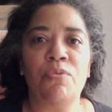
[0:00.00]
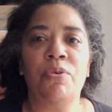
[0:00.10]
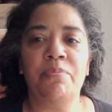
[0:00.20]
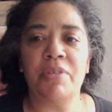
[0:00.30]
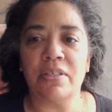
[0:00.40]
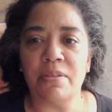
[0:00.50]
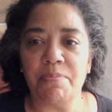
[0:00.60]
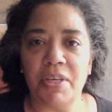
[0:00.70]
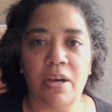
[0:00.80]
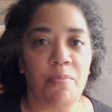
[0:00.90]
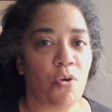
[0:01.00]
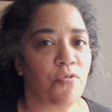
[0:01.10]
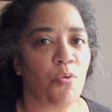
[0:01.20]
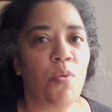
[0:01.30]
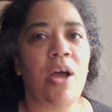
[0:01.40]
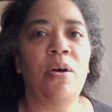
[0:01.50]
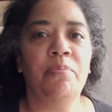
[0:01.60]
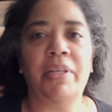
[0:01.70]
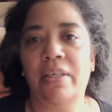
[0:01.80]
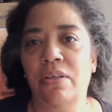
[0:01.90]
room doesn't become
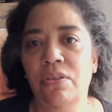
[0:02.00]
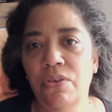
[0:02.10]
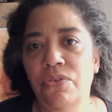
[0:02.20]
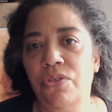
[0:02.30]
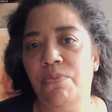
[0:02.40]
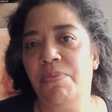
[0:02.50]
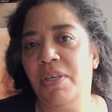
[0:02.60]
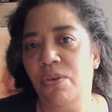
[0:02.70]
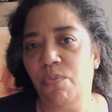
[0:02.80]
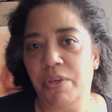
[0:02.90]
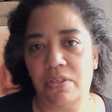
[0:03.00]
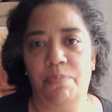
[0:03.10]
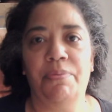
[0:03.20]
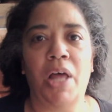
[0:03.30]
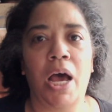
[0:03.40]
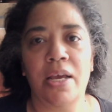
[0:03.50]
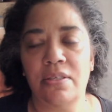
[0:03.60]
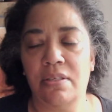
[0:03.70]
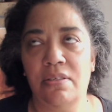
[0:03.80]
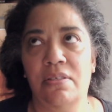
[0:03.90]
overwhelmed like it used to be with
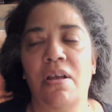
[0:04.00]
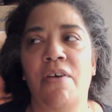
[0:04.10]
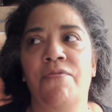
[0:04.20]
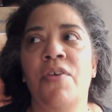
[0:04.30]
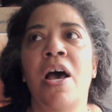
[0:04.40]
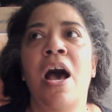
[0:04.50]
supplies and stuff.